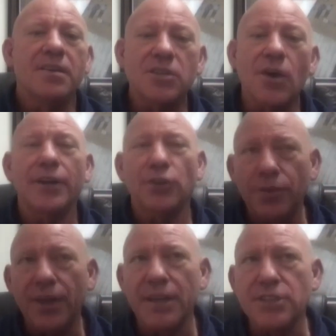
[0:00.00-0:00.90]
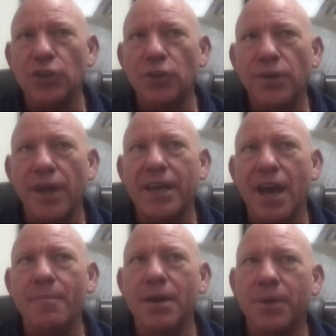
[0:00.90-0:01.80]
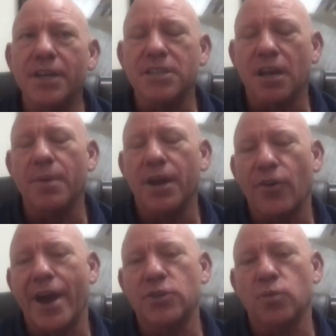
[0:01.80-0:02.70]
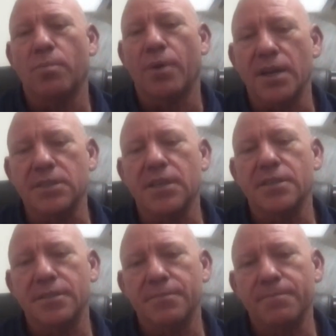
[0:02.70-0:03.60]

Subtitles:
So I do think it's a new day coming, but it's going to be a gradual process.